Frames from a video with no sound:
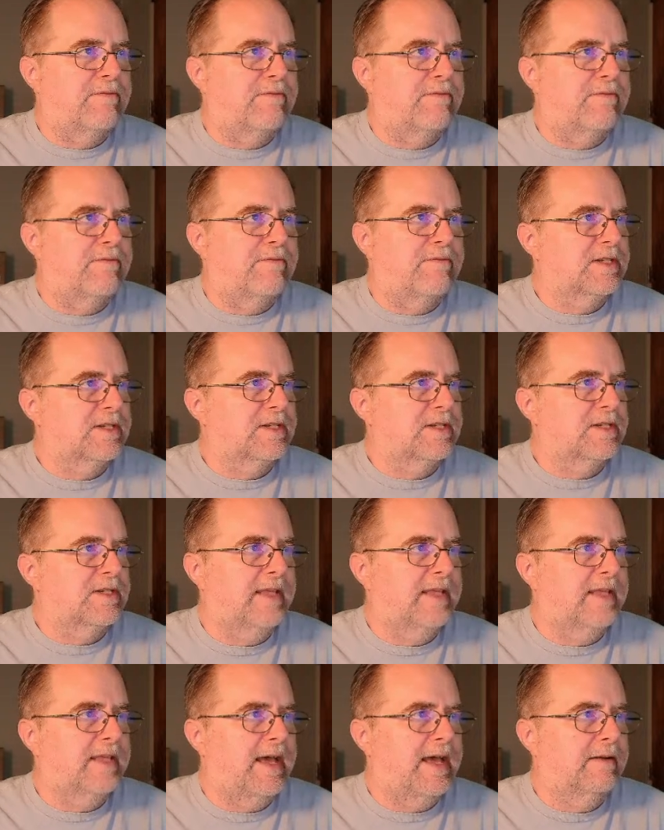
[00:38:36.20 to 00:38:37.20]
This, you
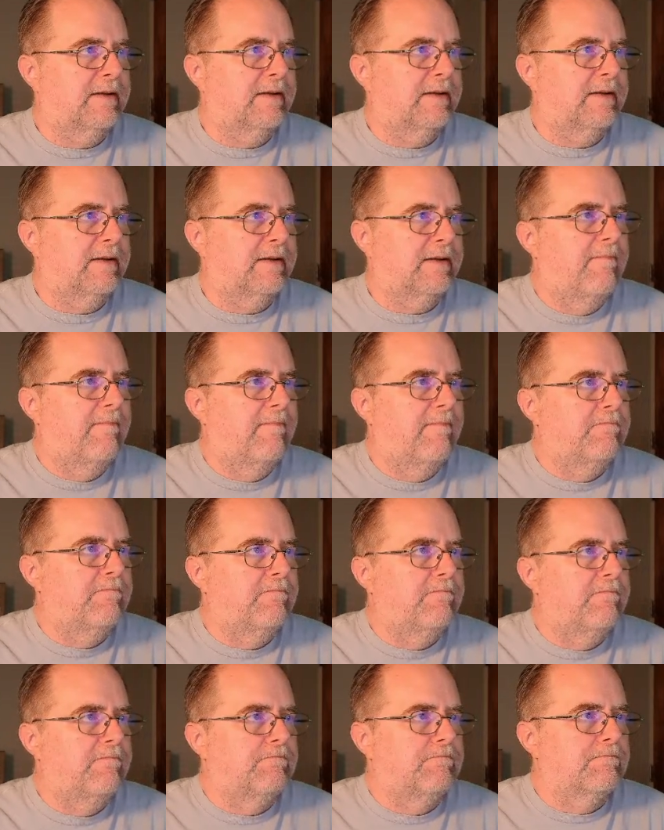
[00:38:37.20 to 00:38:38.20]
can define all the
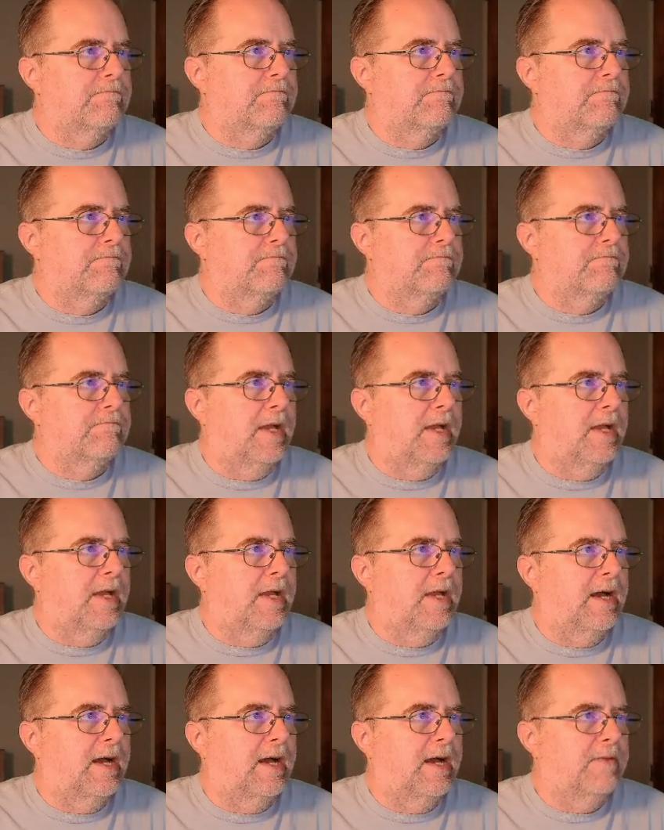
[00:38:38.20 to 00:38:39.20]
controls in here.
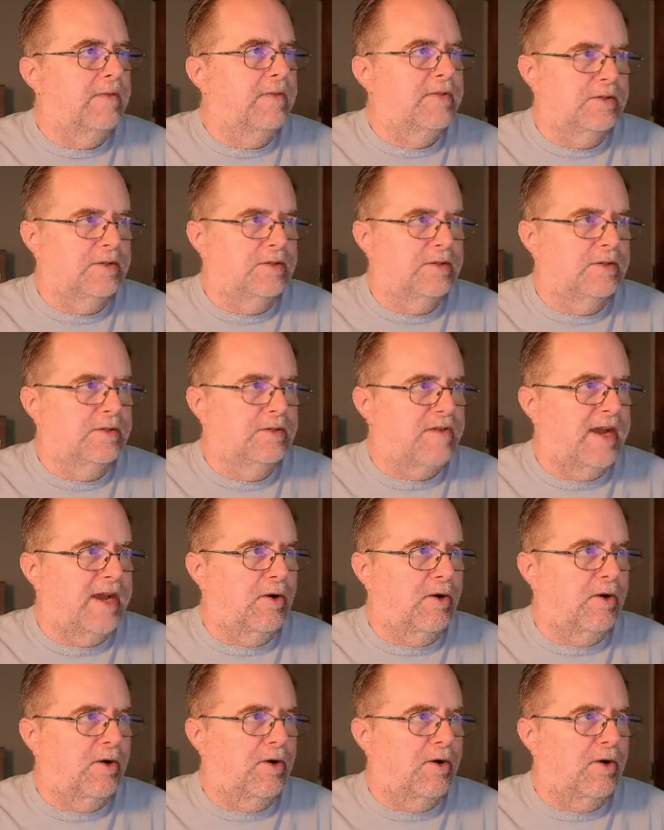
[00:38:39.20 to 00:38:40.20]
I
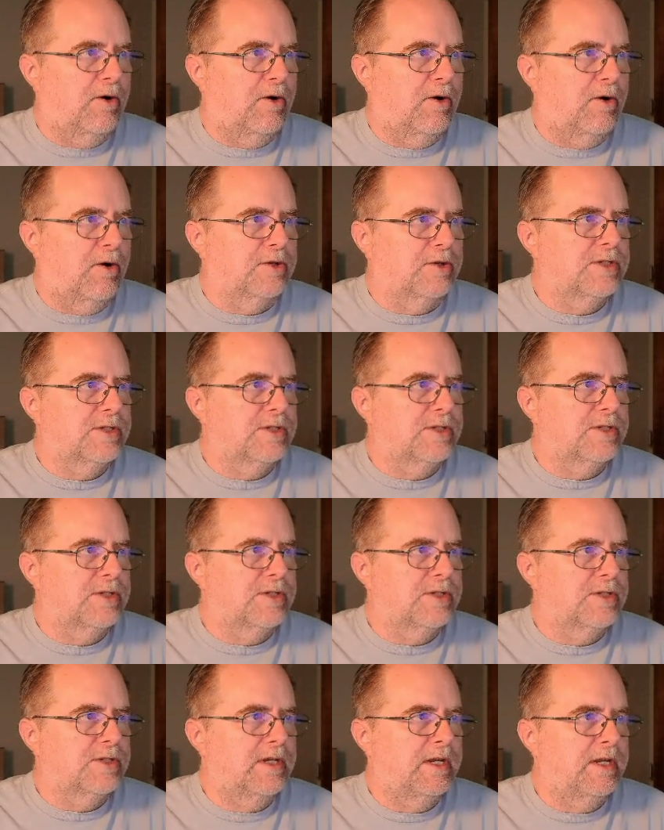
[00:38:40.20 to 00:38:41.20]
think it's under
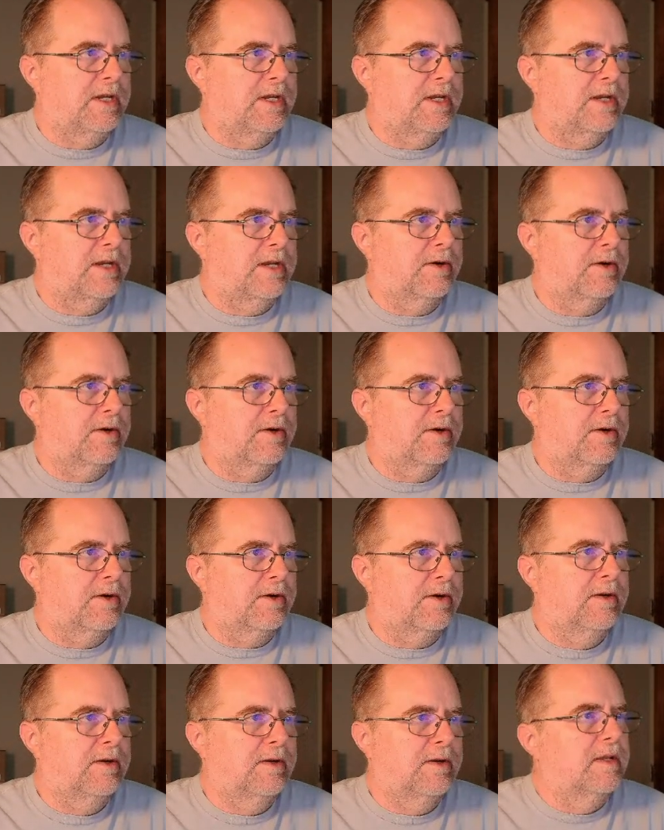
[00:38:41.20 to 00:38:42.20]
gameplay is where